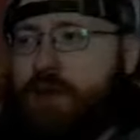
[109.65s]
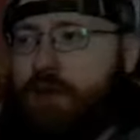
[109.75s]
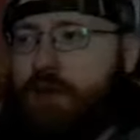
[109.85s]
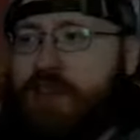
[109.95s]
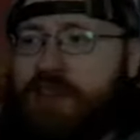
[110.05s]

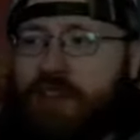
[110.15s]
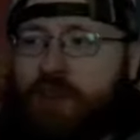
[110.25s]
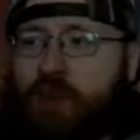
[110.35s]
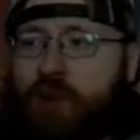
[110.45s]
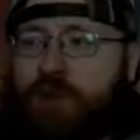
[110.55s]
jacket
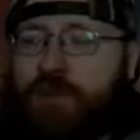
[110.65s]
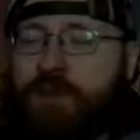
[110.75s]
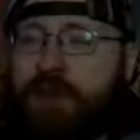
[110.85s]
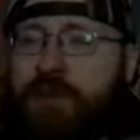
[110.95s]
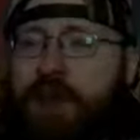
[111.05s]
he stole
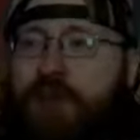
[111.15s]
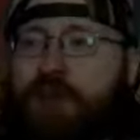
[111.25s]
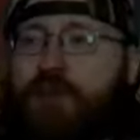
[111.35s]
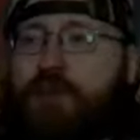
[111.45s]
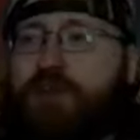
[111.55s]
from, I
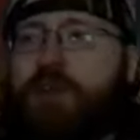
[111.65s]
don't know,